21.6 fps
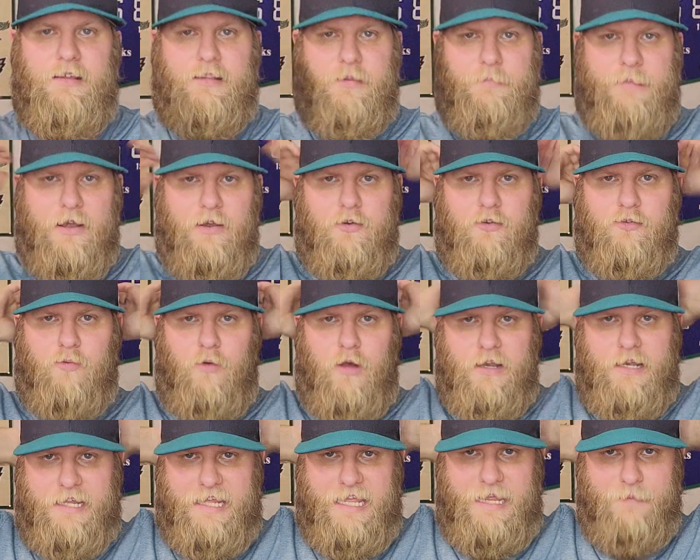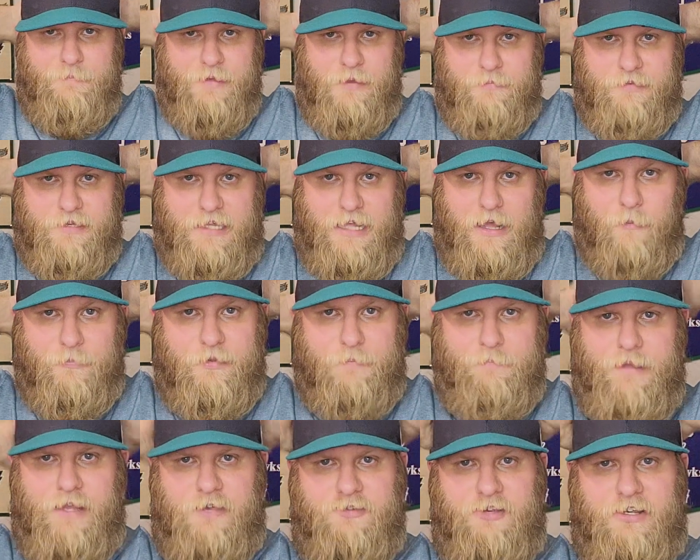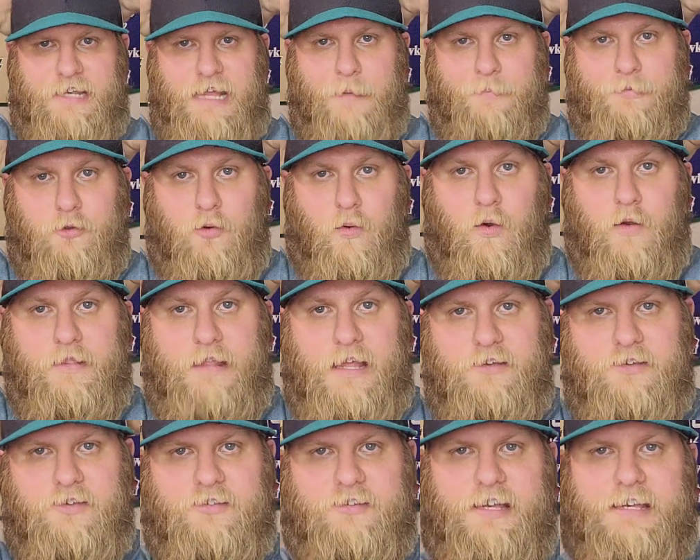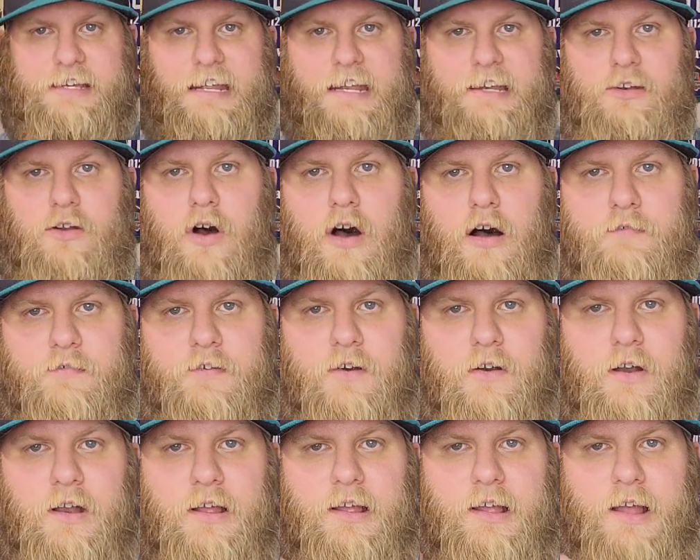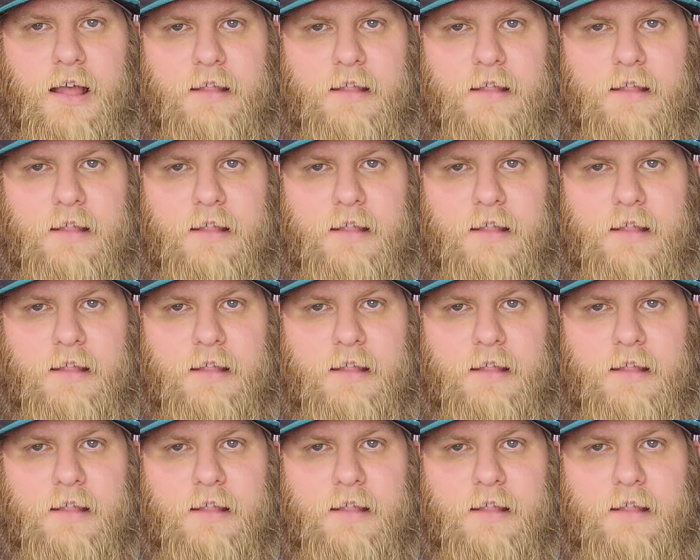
The Mariners wanted to keep him to help the pitching depth, or they just didn't get an offer